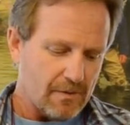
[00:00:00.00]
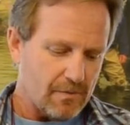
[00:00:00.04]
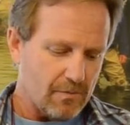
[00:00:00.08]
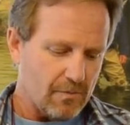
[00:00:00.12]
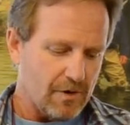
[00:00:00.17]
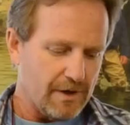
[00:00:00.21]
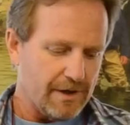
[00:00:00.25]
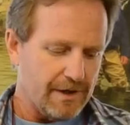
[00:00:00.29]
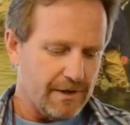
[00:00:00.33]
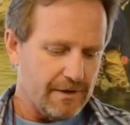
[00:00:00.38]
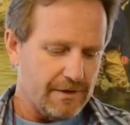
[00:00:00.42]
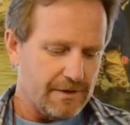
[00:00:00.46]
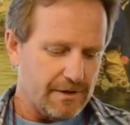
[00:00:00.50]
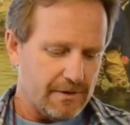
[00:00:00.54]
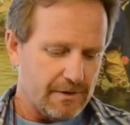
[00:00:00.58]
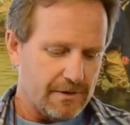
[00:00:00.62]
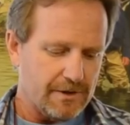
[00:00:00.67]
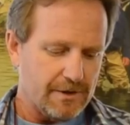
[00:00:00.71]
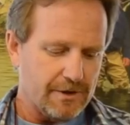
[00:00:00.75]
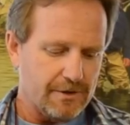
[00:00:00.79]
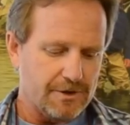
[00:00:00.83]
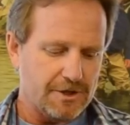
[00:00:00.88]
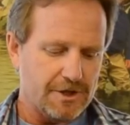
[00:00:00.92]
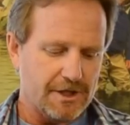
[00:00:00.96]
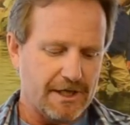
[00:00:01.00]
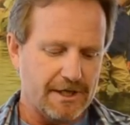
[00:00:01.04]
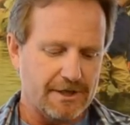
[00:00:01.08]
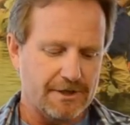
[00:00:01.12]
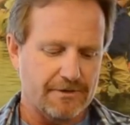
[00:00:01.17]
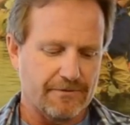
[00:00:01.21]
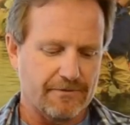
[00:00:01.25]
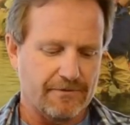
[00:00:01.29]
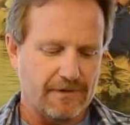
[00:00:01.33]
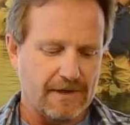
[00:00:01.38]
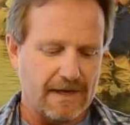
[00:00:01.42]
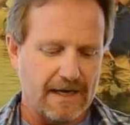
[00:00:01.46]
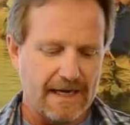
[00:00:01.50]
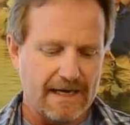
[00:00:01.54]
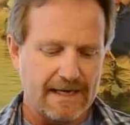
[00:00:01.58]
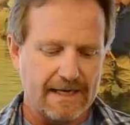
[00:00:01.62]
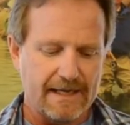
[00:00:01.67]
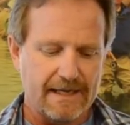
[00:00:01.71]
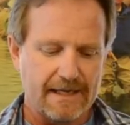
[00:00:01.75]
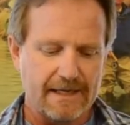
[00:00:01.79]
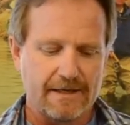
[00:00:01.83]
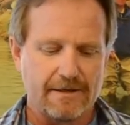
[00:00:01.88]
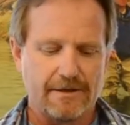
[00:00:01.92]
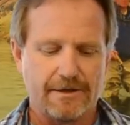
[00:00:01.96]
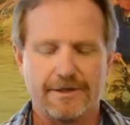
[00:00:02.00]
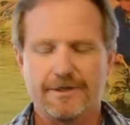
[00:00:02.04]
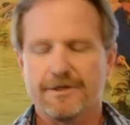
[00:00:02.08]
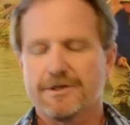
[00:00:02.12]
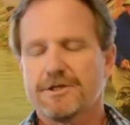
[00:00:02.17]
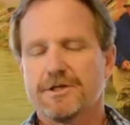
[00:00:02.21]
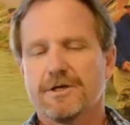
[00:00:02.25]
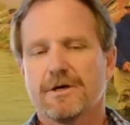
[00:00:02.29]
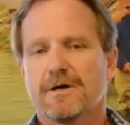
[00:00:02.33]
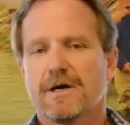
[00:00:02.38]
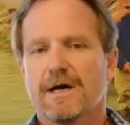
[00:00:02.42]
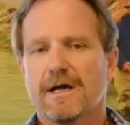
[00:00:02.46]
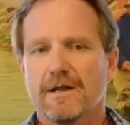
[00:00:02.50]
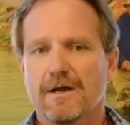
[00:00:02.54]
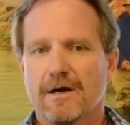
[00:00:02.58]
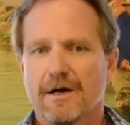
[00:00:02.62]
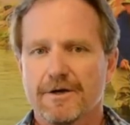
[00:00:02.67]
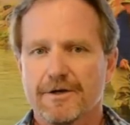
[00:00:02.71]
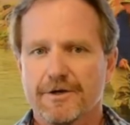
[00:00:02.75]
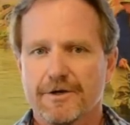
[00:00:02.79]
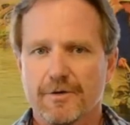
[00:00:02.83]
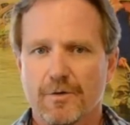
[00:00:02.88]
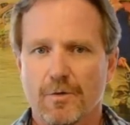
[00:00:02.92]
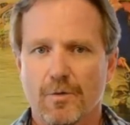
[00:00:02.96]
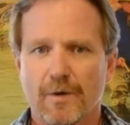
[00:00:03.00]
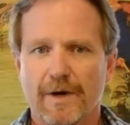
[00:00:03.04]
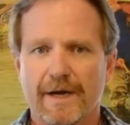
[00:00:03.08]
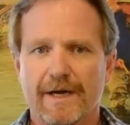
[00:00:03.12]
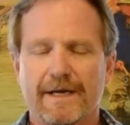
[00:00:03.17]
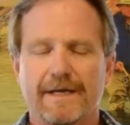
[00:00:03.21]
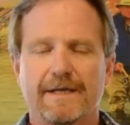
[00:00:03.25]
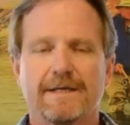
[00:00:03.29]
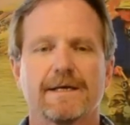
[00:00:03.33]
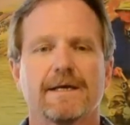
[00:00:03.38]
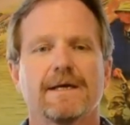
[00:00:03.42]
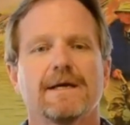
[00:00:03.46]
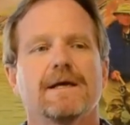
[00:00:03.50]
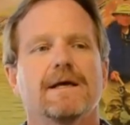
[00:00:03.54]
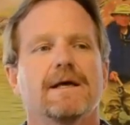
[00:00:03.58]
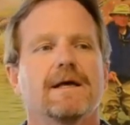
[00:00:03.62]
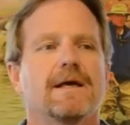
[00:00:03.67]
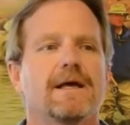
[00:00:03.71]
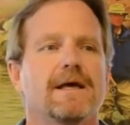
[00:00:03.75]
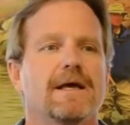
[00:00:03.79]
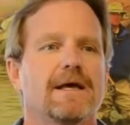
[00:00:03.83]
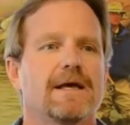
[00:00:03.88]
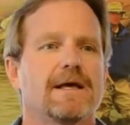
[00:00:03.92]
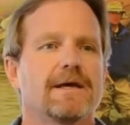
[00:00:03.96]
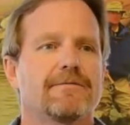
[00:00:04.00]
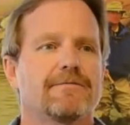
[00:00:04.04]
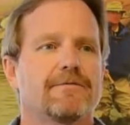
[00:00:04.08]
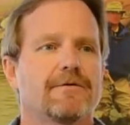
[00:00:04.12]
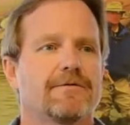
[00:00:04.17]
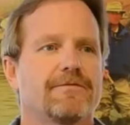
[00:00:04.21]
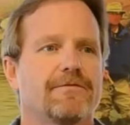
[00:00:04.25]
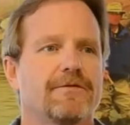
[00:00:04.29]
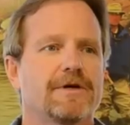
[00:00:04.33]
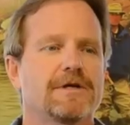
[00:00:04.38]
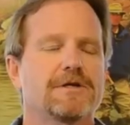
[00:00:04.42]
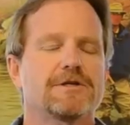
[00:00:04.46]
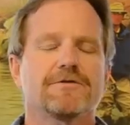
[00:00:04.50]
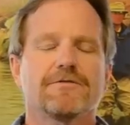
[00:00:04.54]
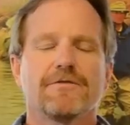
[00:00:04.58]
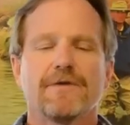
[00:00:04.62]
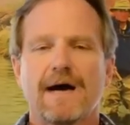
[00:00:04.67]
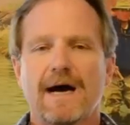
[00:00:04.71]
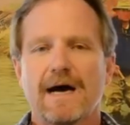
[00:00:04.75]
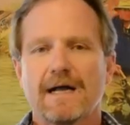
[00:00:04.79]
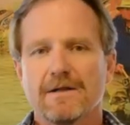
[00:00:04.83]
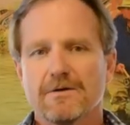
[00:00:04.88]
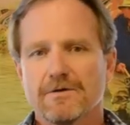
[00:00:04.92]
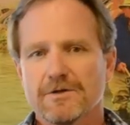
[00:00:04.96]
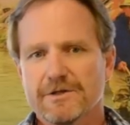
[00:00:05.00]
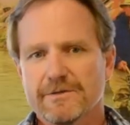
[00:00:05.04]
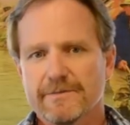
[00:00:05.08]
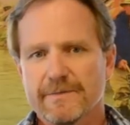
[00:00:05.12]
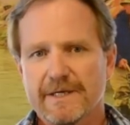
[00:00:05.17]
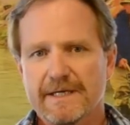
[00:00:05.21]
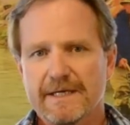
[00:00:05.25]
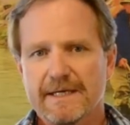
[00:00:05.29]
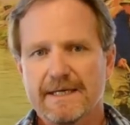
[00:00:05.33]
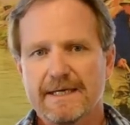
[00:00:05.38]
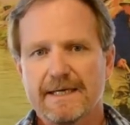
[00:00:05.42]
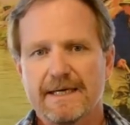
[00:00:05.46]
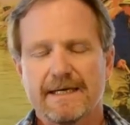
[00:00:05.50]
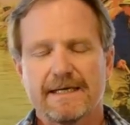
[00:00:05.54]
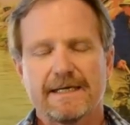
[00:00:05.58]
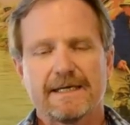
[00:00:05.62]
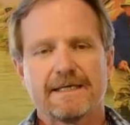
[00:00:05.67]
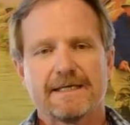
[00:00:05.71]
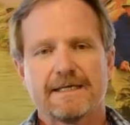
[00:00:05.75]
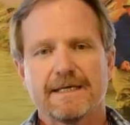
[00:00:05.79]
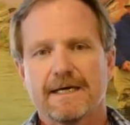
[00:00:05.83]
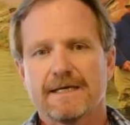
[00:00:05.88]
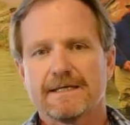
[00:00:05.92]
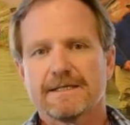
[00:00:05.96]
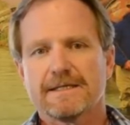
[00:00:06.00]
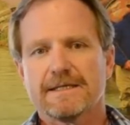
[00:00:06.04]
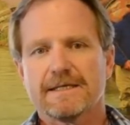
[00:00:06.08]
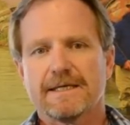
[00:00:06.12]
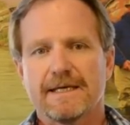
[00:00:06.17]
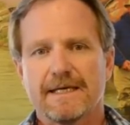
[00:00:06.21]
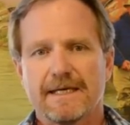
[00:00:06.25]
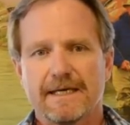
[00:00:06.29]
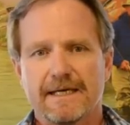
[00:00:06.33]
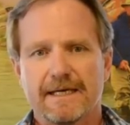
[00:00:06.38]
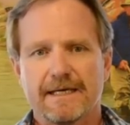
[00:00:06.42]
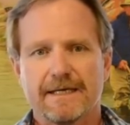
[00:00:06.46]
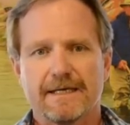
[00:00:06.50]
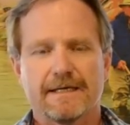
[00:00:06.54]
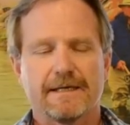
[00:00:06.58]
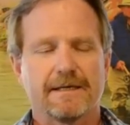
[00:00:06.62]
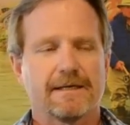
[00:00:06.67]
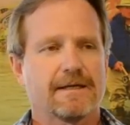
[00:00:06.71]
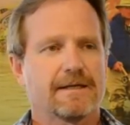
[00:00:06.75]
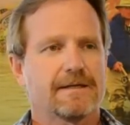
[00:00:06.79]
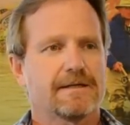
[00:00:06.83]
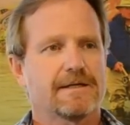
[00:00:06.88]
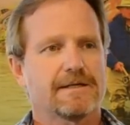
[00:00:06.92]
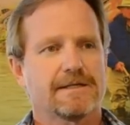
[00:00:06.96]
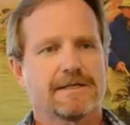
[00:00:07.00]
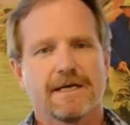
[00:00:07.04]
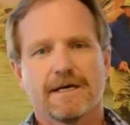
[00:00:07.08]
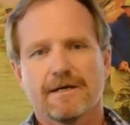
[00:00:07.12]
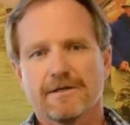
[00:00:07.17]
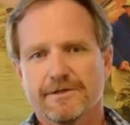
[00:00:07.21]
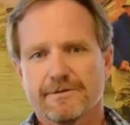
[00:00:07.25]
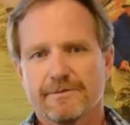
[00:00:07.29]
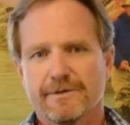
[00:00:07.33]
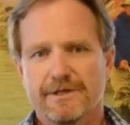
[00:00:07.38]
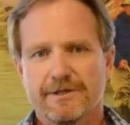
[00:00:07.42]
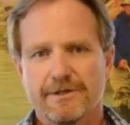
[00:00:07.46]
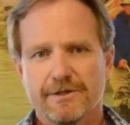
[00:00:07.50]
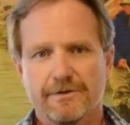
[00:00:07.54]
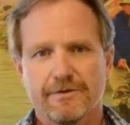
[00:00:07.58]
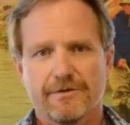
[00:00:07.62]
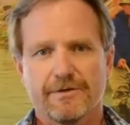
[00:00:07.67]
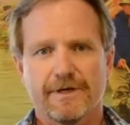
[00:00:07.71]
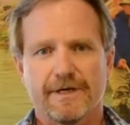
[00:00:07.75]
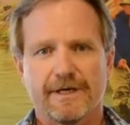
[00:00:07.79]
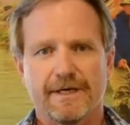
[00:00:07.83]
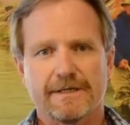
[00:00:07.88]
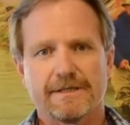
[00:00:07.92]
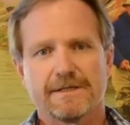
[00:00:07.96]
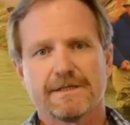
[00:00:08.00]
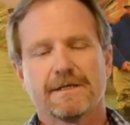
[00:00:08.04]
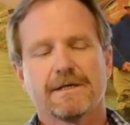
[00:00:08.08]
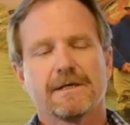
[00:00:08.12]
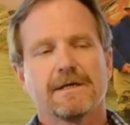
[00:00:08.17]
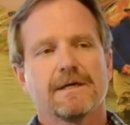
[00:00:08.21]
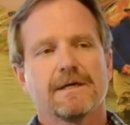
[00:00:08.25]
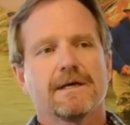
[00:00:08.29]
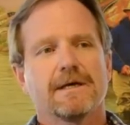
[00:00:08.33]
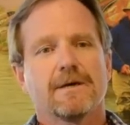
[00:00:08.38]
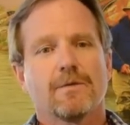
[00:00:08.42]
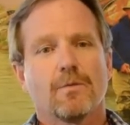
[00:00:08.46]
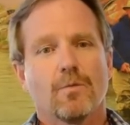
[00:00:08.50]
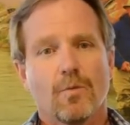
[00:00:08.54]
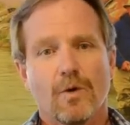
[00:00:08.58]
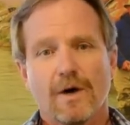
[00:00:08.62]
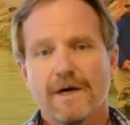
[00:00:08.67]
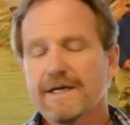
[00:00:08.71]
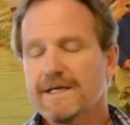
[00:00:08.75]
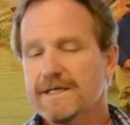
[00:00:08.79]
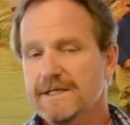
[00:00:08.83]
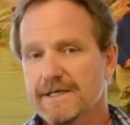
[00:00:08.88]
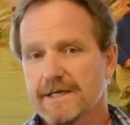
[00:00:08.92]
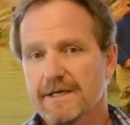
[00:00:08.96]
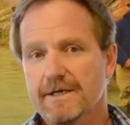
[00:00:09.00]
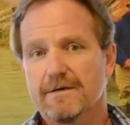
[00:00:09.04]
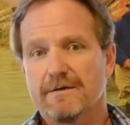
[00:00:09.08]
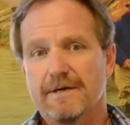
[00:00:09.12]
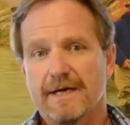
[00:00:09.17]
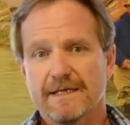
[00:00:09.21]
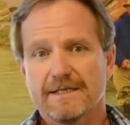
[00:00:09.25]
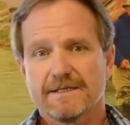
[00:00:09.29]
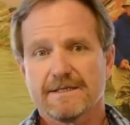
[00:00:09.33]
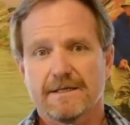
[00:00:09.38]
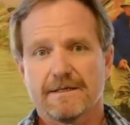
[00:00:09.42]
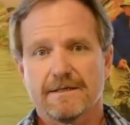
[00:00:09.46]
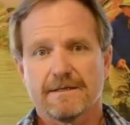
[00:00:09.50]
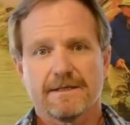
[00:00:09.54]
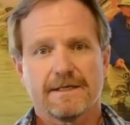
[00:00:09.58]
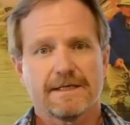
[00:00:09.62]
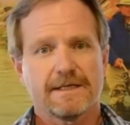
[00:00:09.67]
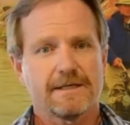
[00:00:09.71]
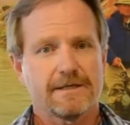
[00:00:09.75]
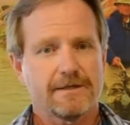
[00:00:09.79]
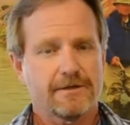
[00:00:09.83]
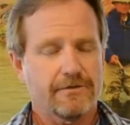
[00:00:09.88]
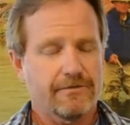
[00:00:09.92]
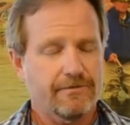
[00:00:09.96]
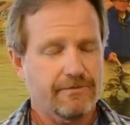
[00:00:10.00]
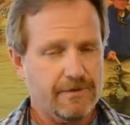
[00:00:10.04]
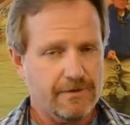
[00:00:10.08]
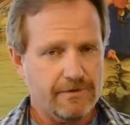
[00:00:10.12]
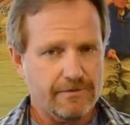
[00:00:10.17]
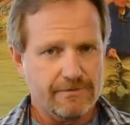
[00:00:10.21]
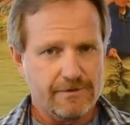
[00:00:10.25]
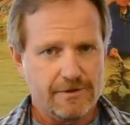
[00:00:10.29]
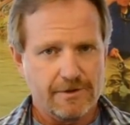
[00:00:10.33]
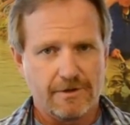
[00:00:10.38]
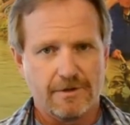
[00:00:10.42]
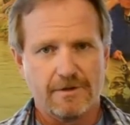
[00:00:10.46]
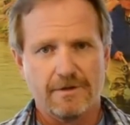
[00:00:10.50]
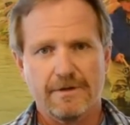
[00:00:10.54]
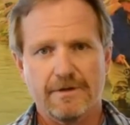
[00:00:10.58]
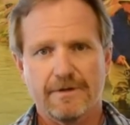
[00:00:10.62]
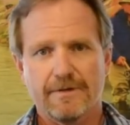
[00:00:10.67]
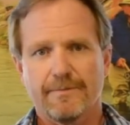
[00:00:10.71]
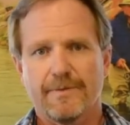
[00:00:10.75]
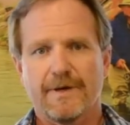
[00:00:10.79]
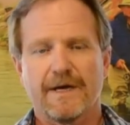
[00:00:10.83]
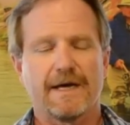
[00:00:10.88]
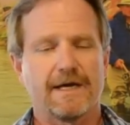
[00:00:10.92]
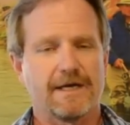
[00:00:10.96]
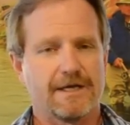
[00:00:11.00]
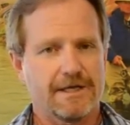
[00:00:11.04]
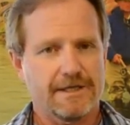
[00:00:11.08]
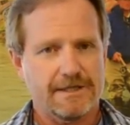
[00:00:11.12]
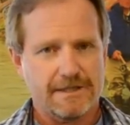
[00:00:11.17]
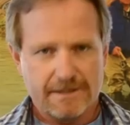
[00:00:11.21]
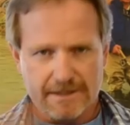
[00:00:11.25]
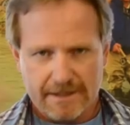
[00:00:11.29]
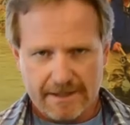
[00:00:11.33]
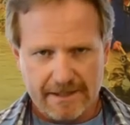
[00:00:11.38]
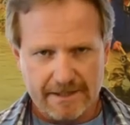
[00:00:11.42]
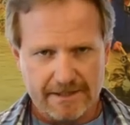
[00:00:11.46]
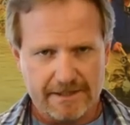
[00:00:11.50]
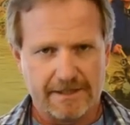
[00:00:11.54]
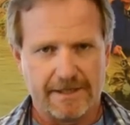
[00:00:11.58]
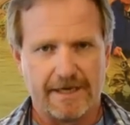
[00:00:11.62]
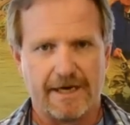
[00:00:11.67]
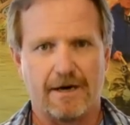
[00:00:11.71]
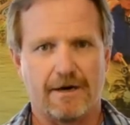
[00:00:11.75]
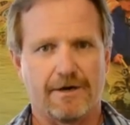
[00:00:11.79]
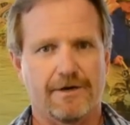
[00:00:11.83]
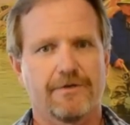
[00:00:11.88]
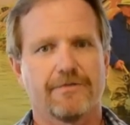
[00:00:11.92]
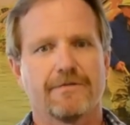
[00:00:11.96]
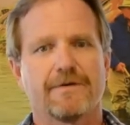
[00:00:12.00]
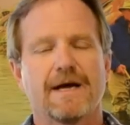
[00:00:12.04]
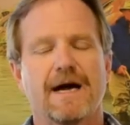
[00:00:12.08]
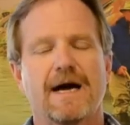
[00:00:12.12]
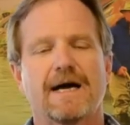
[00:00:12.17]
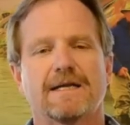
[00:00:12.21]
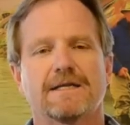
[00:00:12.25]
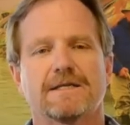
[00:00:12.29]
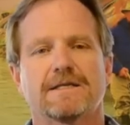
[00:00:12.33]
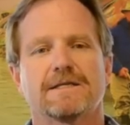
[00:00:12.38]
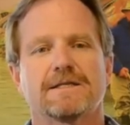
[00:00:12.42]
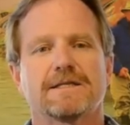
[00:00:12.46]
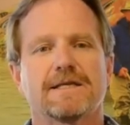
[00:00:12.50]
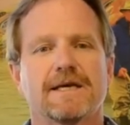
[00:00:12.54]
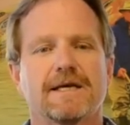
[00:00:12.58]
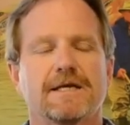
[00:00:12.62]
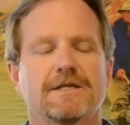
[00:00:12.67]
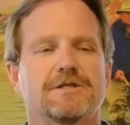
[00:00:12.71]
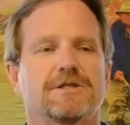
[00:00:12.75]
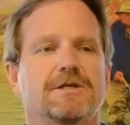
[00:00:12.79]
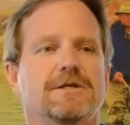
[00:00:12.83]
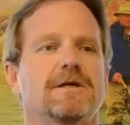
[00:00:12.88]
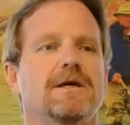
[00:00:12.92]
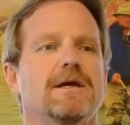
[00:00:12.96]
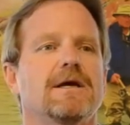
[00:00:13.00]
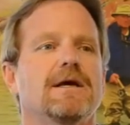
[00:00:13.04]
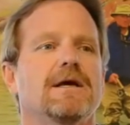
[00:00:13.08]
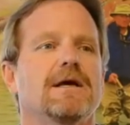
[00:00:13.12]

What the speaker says: What do you change your fly again or how long do you wait? If a fish follows me and he doesn't eat it, it tells me two things. One, he's interested. You've turned the page. He's there. You've got his attention.